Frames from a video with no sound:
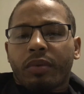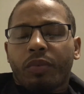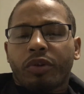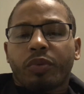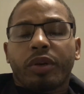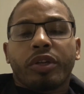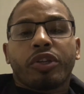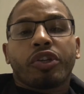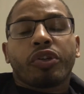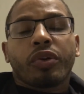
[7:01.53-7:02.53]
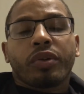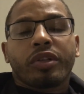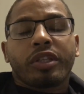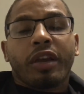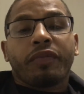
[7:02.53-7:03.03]
which would ensure the
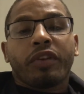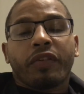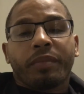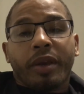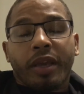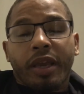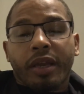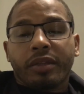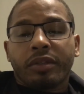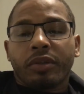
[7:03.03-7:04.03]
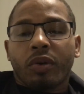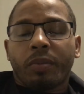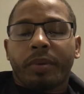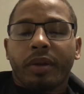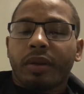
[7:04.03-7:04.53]
safety of my kids.
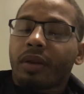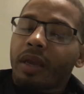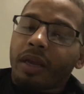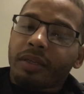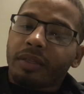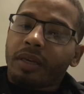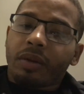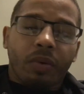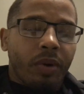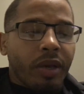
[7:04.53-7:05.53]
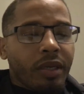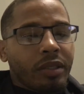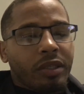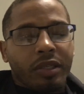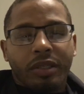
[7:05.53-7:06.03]
But like I said, Hawaii
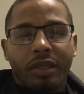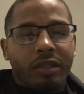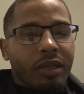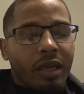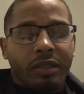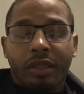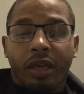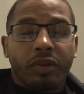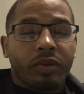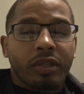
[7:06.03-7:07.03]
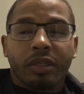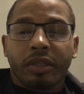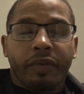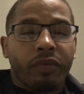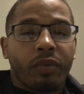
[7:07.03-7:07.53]
is as dangerous as
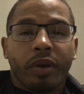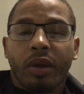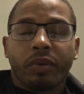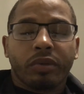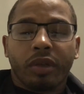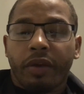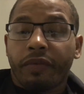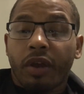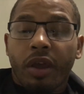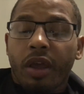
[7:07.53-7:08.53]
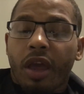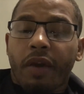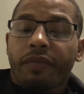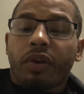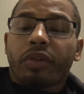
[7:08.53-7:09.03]
everyone else,
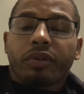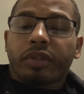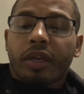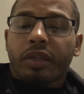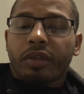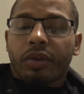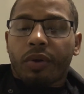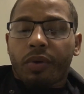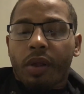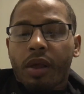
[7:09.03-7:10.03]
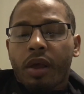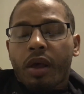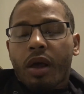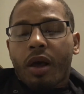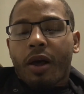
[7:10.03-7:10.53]
every other state.
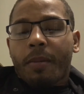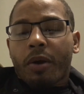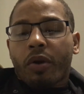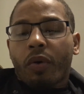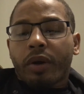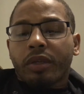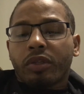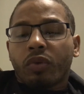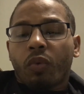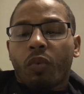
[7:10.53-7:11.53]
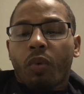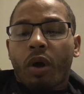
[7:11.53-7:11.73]
According to